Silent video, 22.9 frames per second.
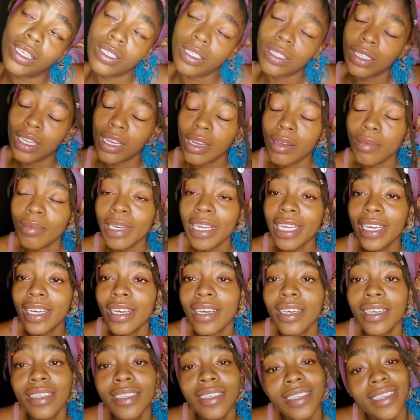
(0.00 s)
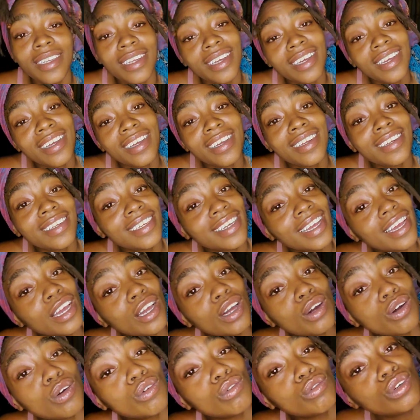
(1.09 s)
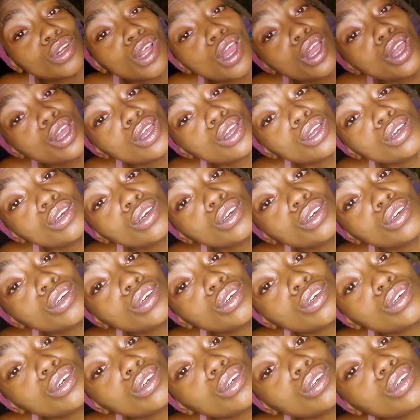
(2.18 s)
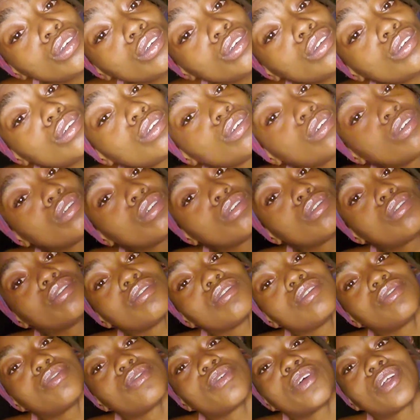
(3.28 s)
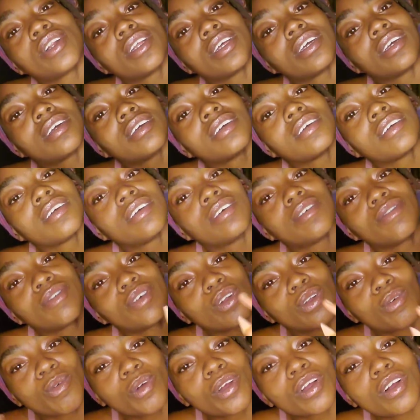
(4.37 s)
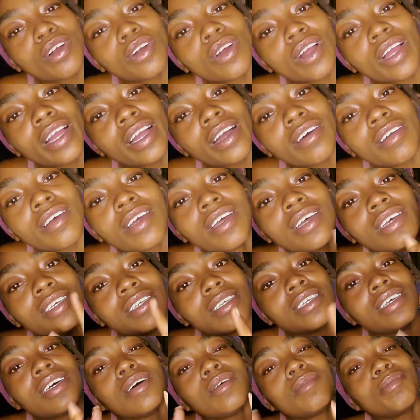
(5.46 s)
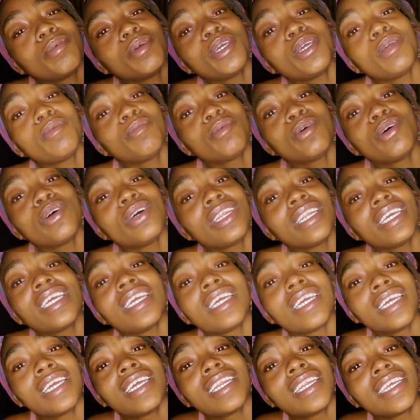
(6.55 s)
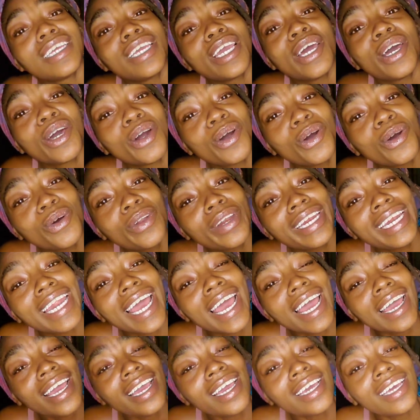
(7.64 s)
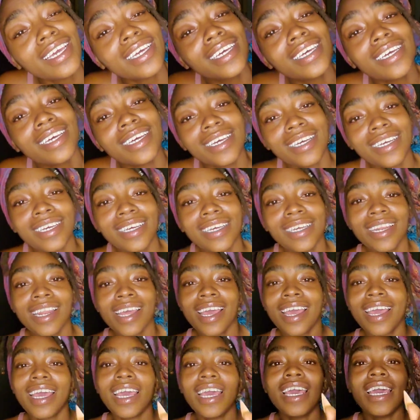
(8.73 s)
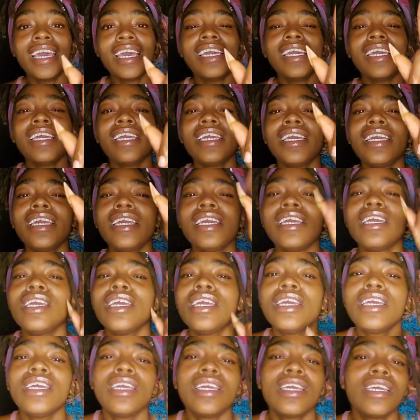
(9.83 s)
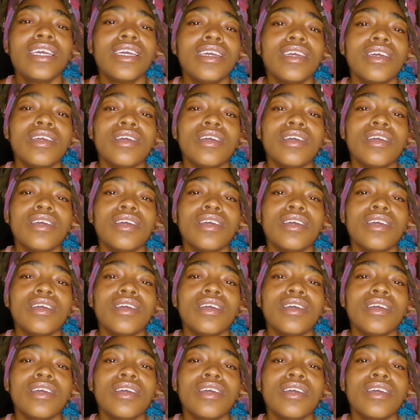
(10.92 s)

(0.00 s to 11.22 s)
Some niggas need your dad. It's for the world crowd. Some people need your dad. Hey.